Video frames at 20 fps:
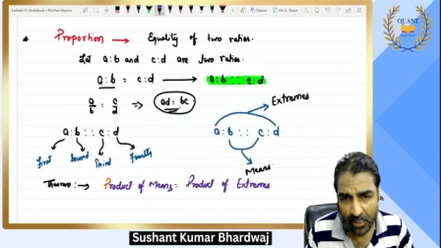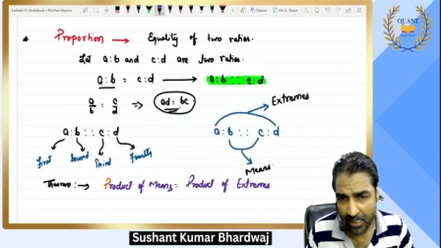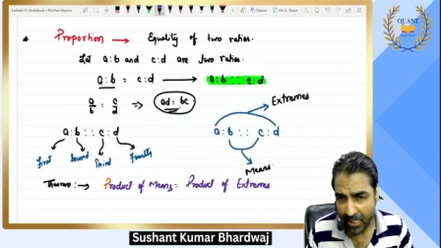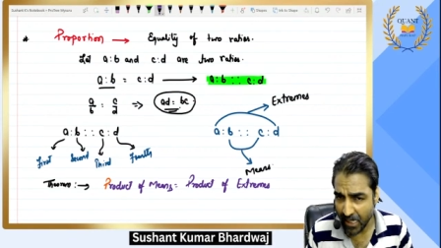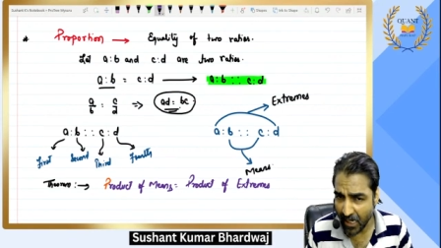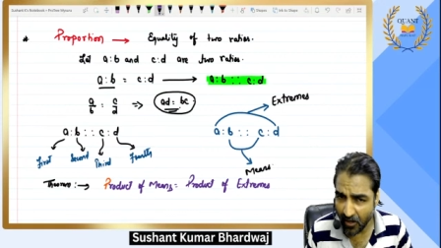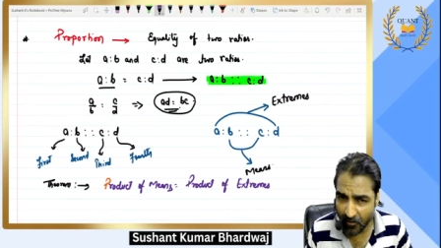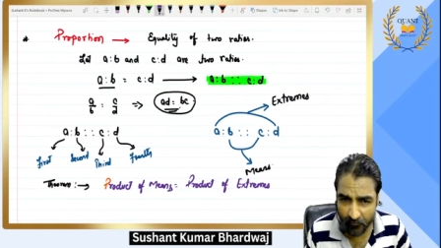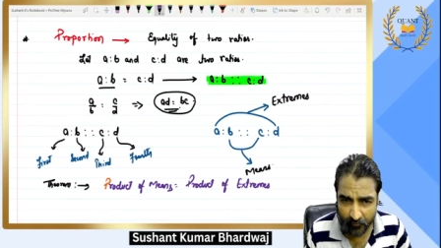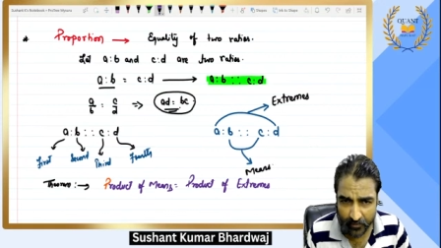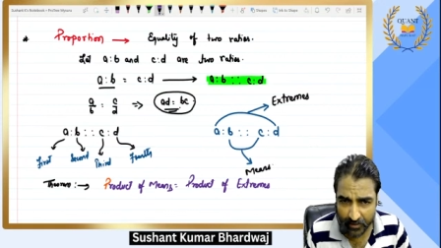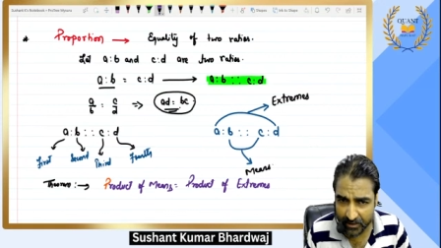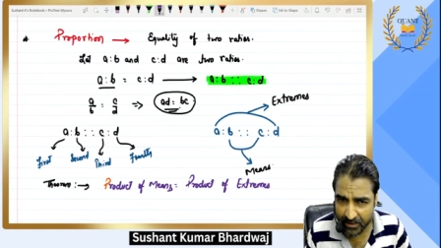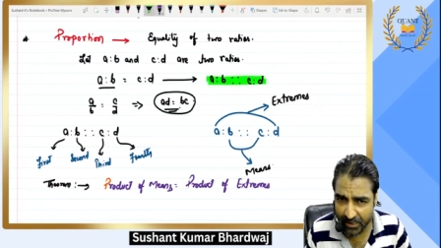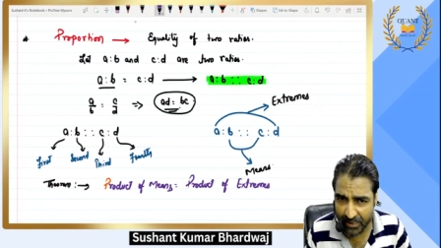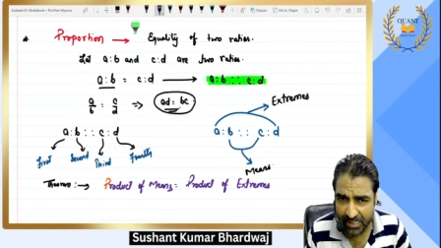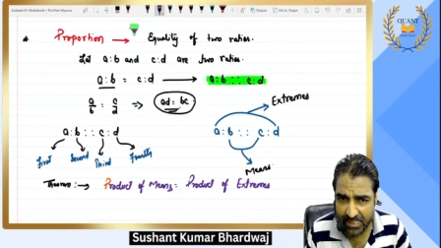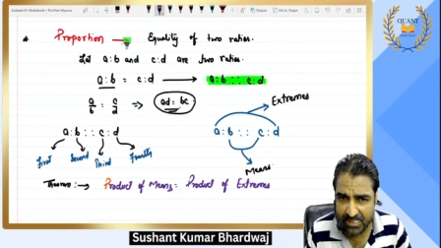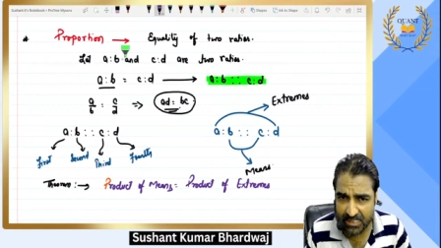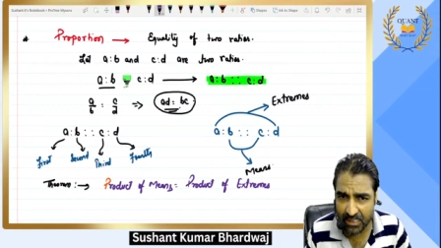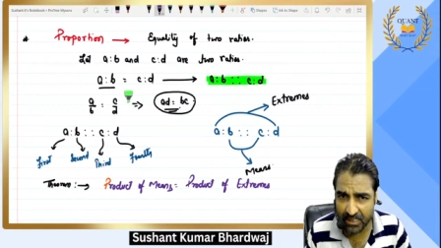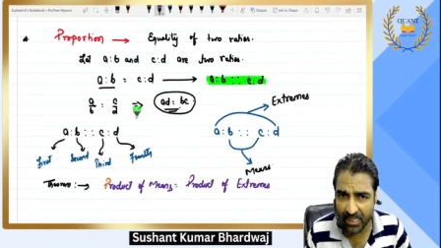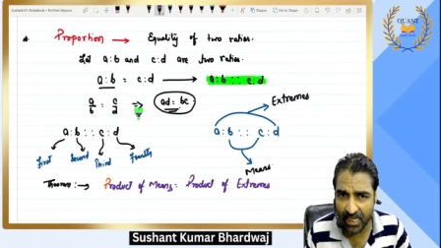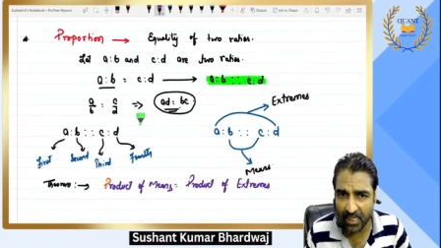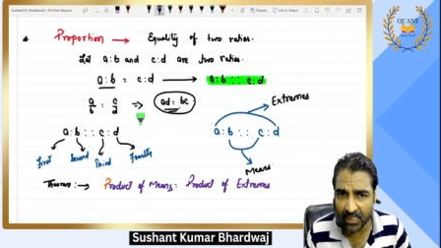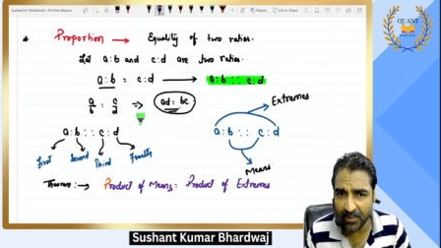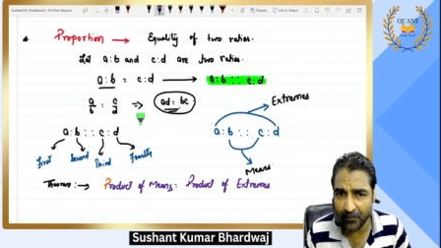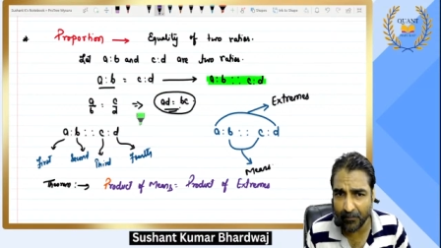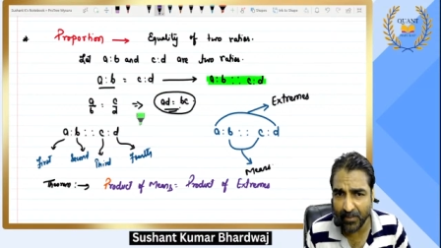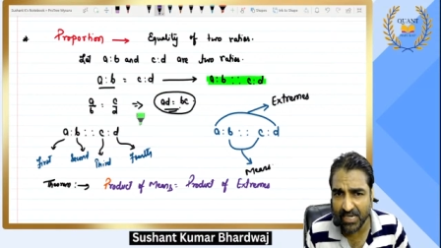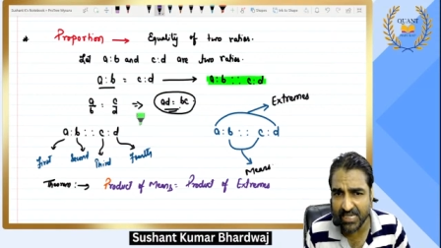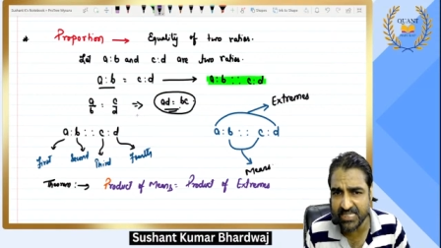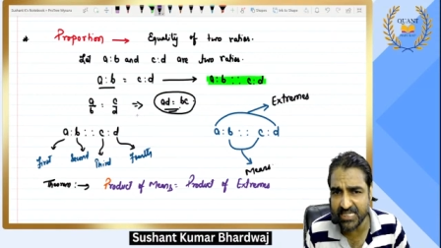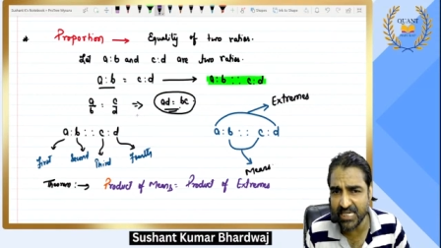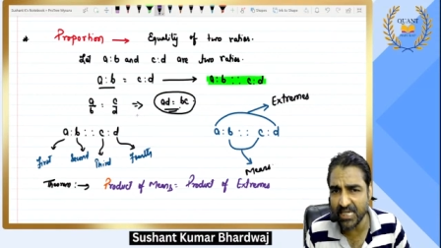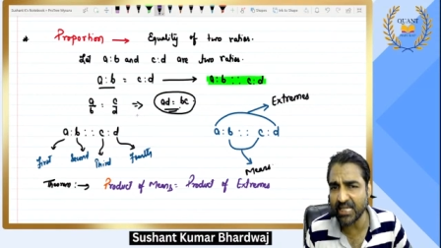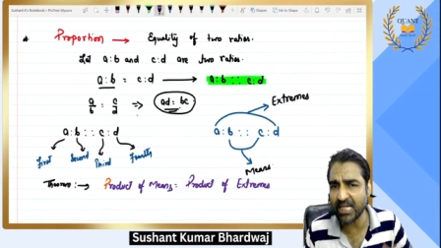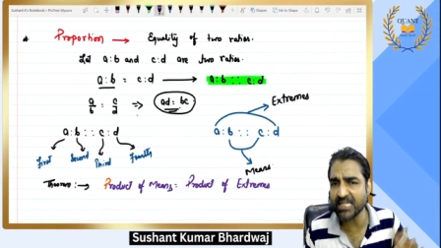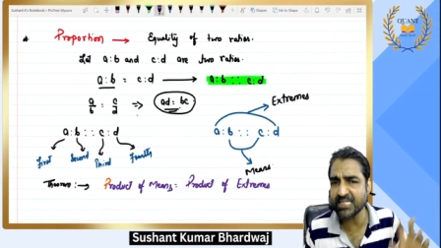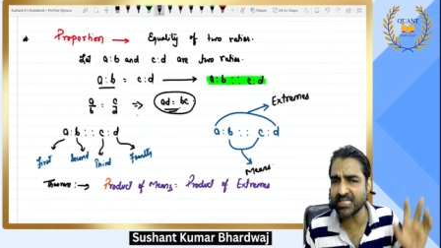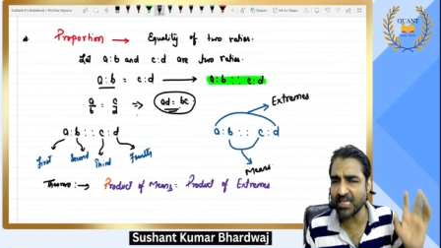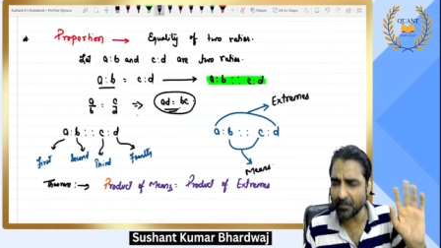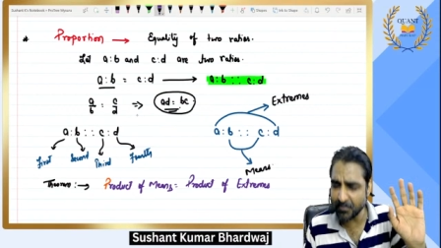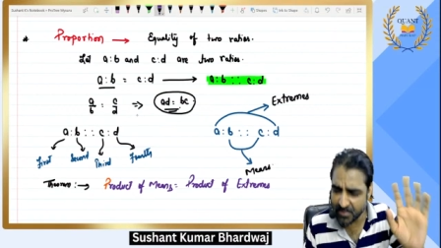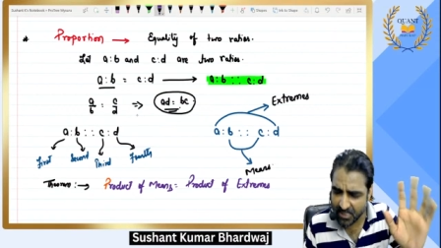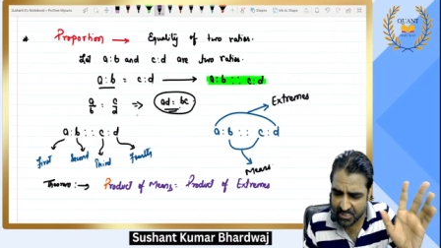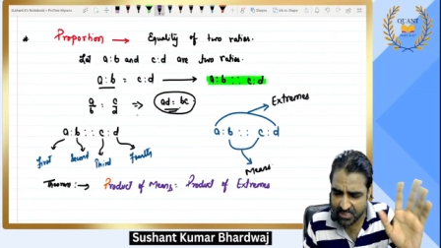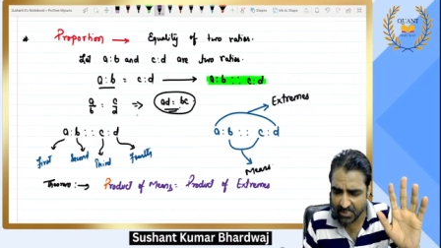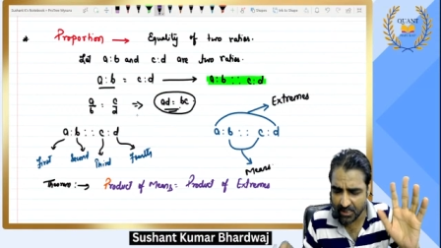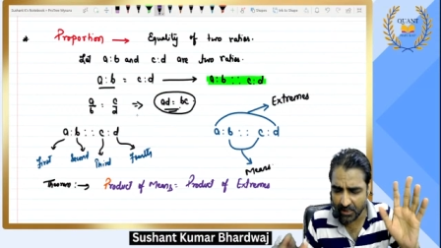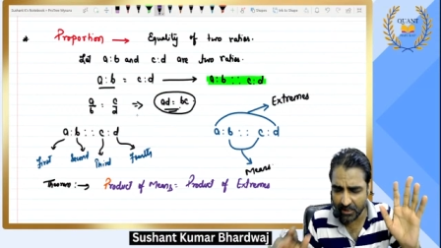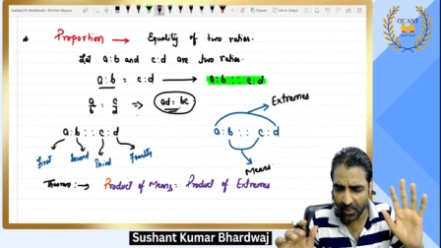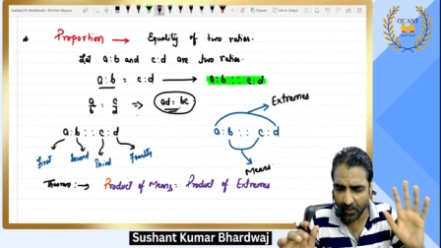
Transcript: Everything is clear. Basic concepts is clear.